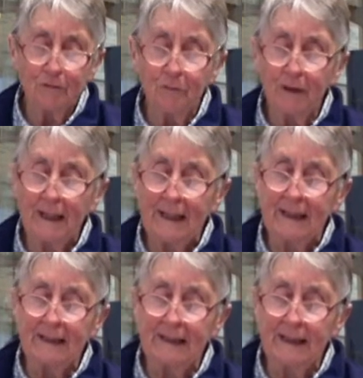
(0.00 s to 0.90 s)
the rigging
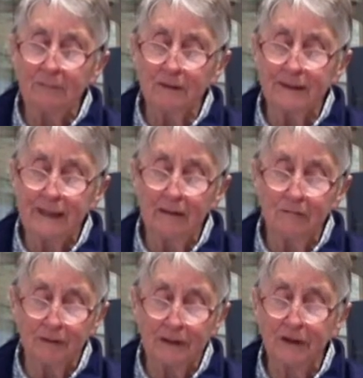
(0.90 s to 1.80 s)
and gear was
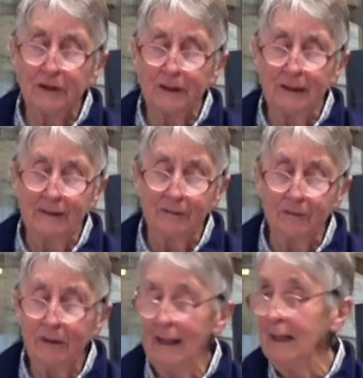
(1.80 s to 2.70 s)
salvaged, and
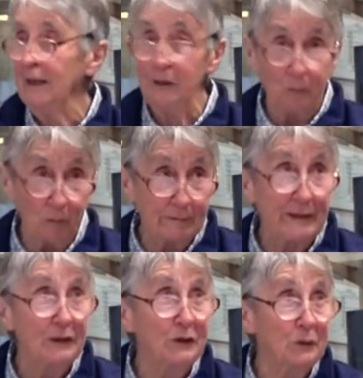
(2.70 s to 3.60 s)
it was
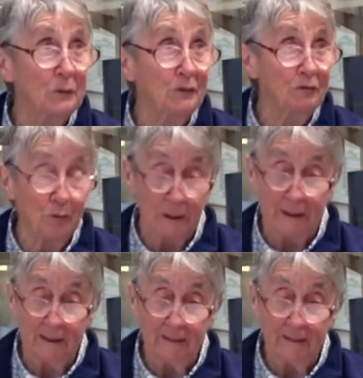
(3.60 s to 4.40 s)
insured fully.